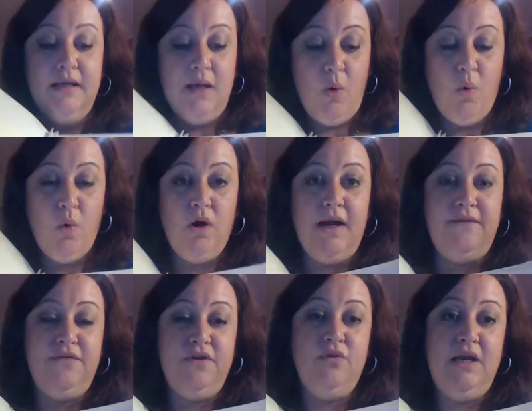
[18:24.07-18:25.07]
Or
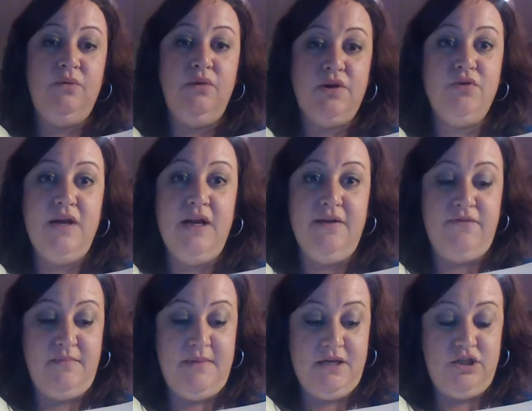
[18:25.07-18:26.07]
if you need recruiting
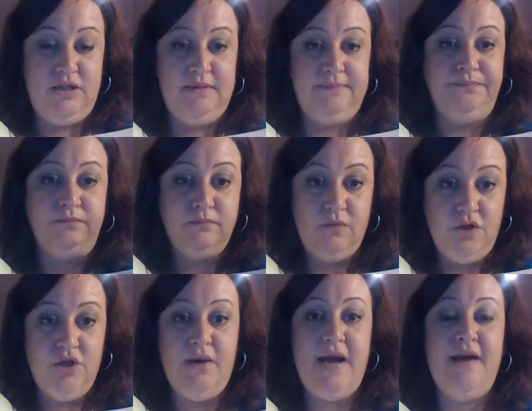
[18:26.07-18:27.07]
information,
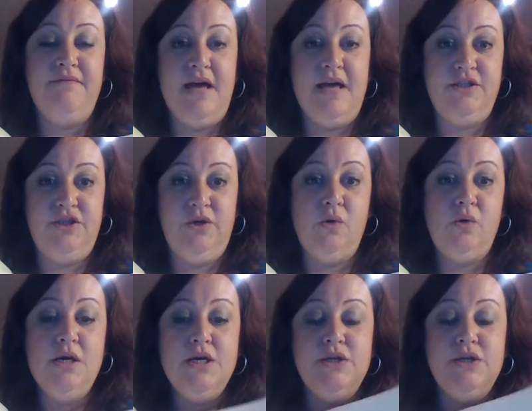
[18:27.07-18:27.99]
you have that too.